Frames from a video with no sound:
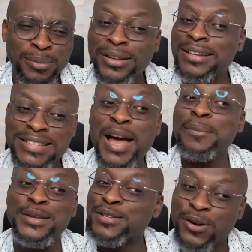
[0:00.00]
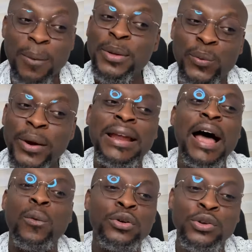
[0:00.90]
but the time is coming when
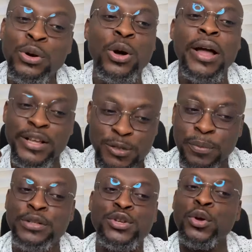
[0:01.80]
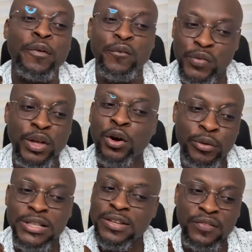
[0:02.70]
I will no longer speak to you in
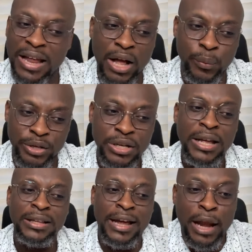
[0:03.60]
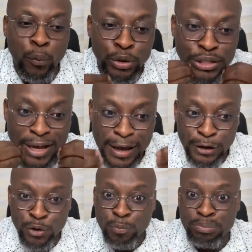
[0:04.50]
figurative language, that I will
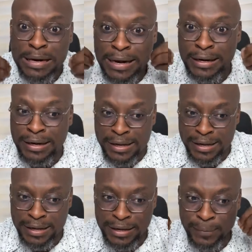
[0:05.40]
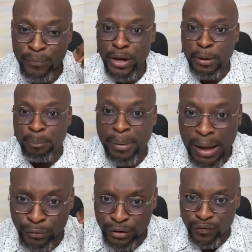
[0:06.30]
tell you plainly
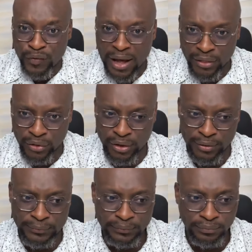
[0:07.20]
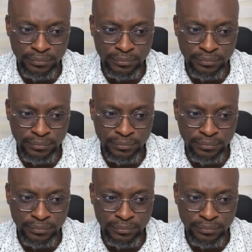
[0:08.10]
about the Father.